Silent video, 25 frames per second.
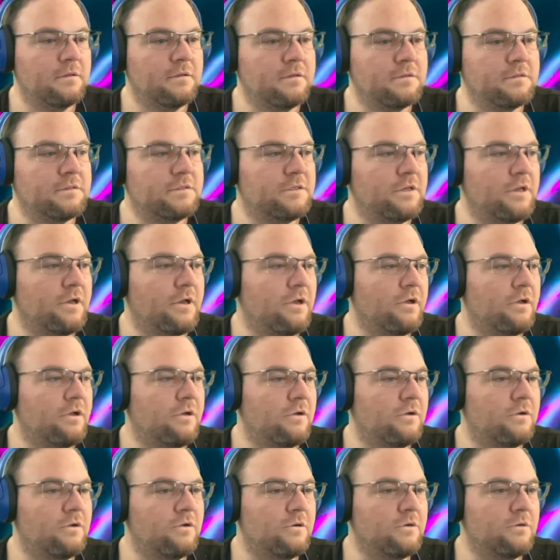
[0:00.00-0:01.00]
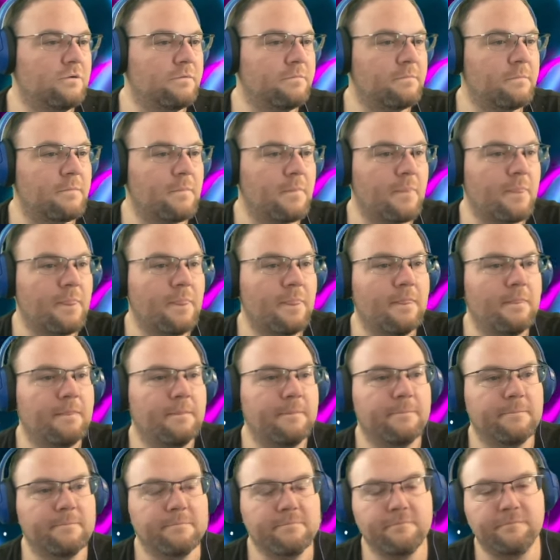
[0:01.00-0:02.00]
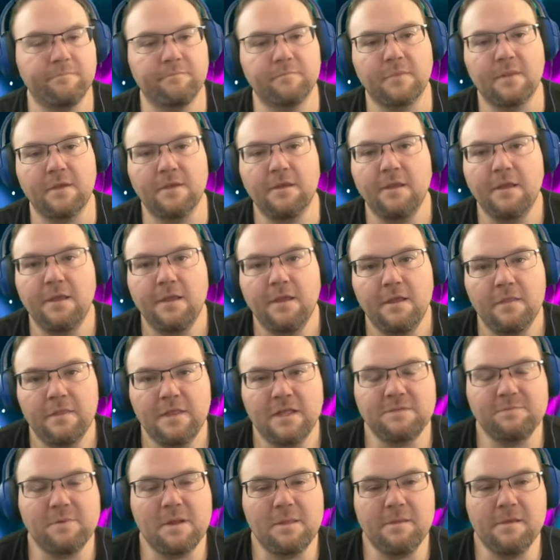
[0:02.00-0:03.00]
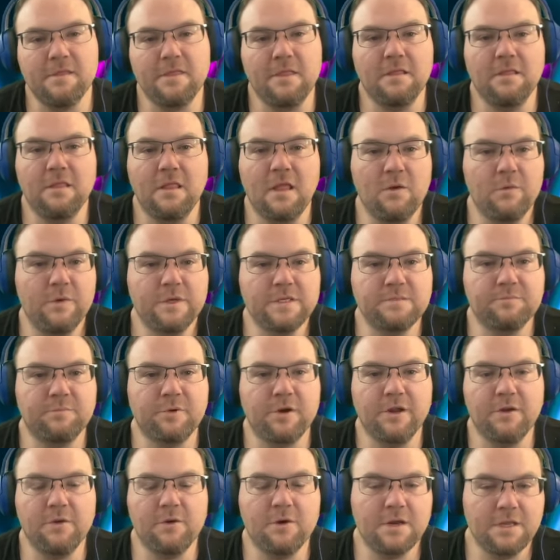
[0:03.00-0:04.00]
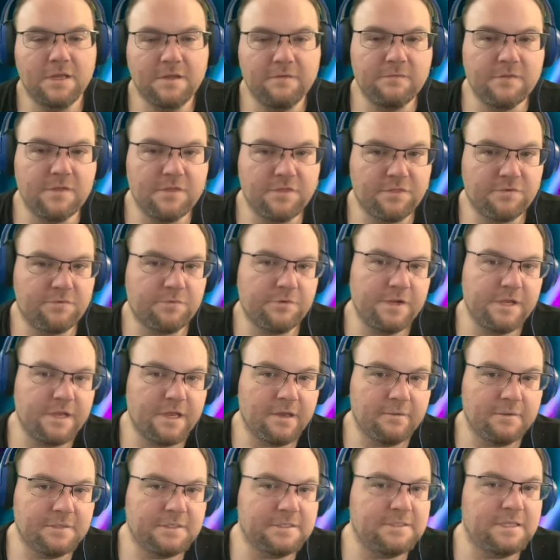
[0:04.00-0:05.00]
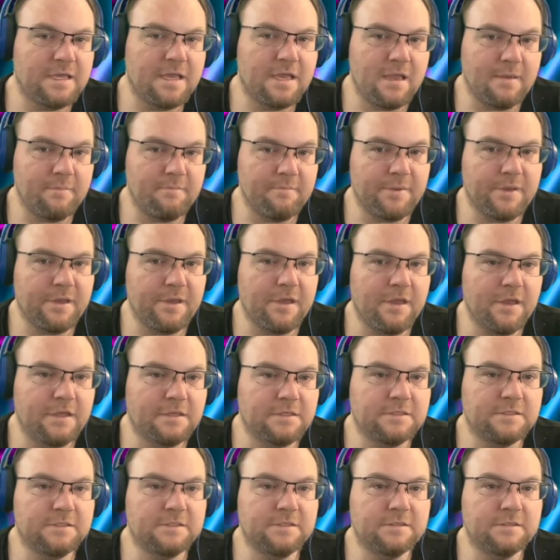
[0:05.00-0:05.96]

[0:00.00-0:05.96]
So that's probably the lowest priority of the three, I would say, but